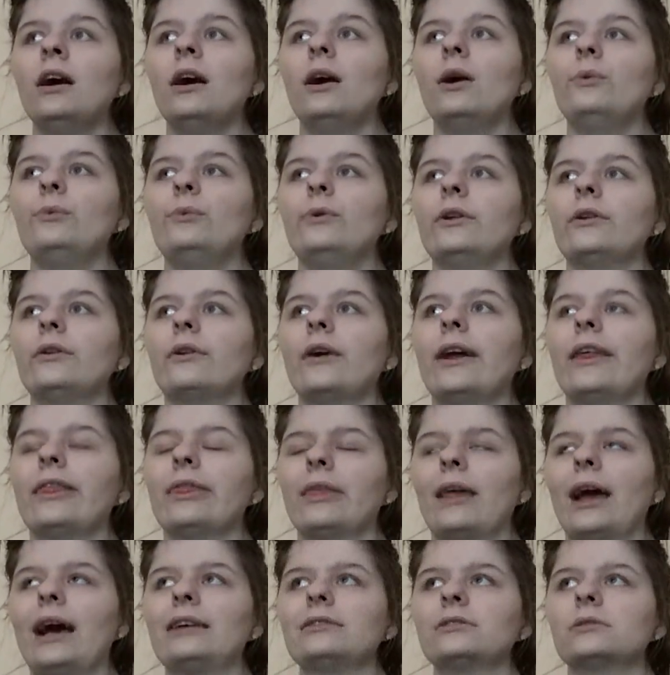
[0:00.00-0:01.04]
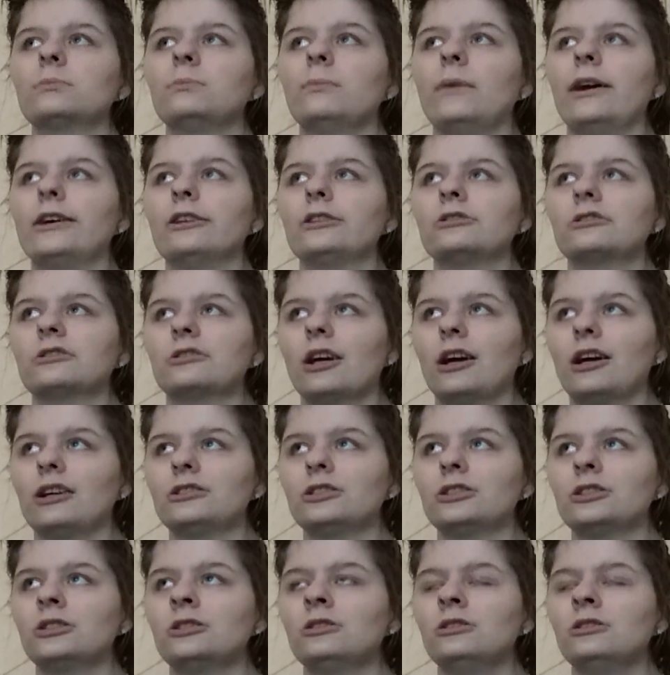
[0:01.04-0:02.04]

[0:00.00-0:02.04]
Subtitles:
and went, like, that's my crush.